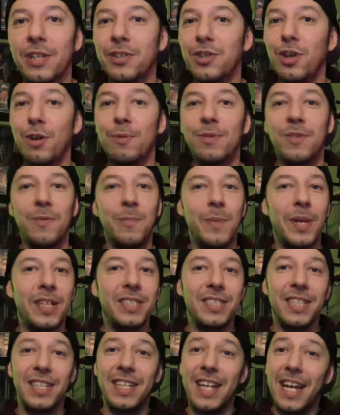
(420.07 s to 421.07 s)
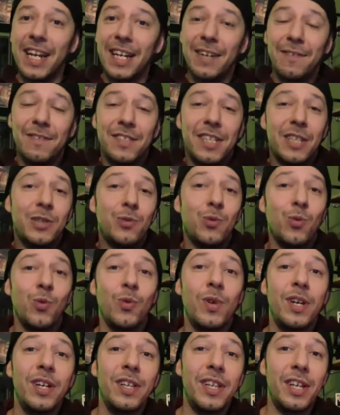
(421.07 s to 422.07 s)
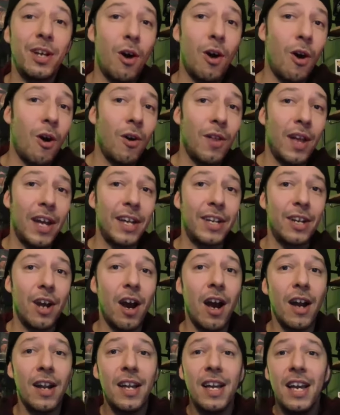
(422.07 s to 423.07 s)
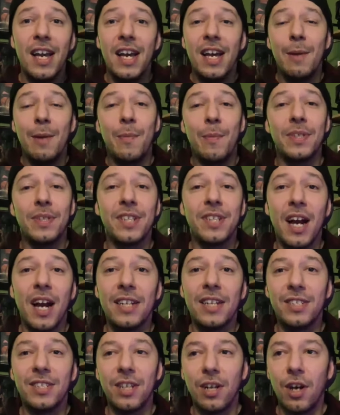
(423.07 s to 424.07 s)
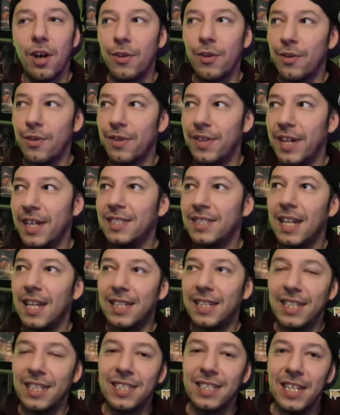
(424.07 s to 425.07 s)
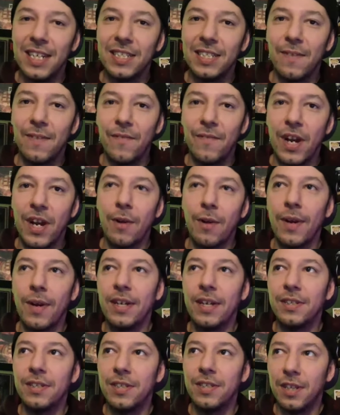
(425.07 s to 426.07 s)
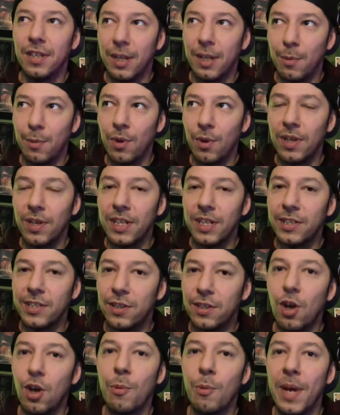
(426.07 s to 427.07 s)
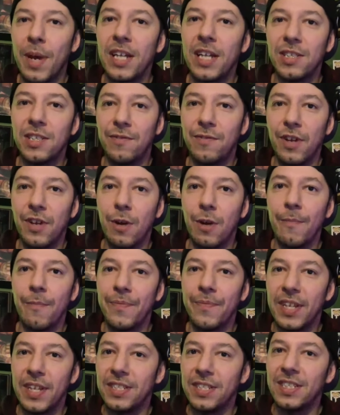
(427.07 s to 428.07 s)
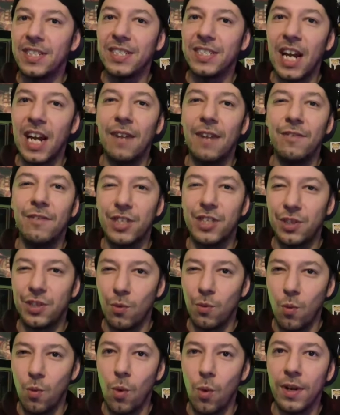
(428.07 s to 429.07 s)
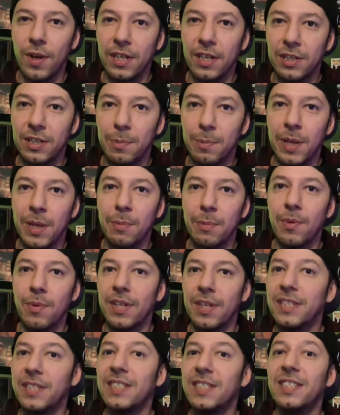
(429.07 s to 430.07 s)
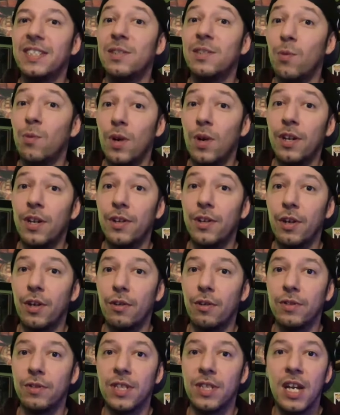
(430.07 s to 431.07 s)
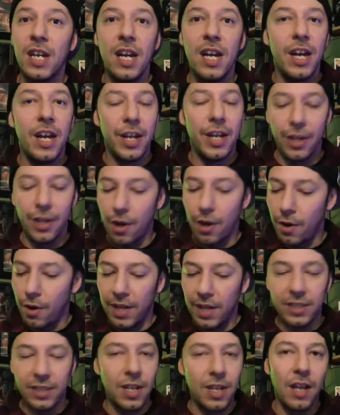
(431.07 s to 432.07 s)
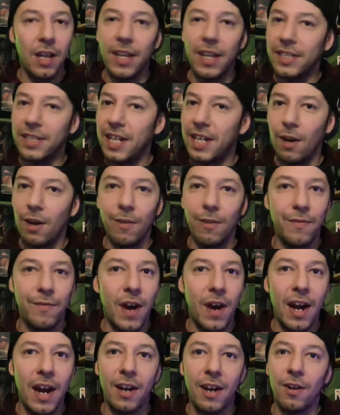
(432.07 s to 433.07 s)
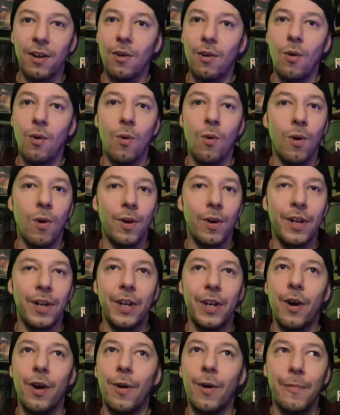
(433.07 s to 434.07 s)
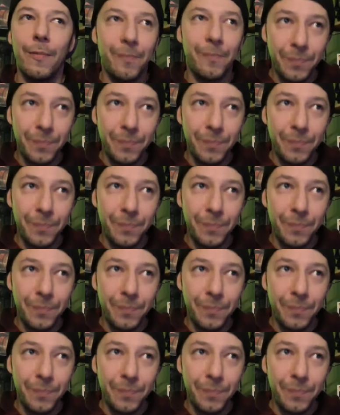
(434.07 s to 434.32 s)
terms of mixed and negatives, that's really all I got besides other things that this is a very deliberately slow paced film. This is kind of just a warning to people. This isn't one of those, you know, it's not like Terrifier or, you know,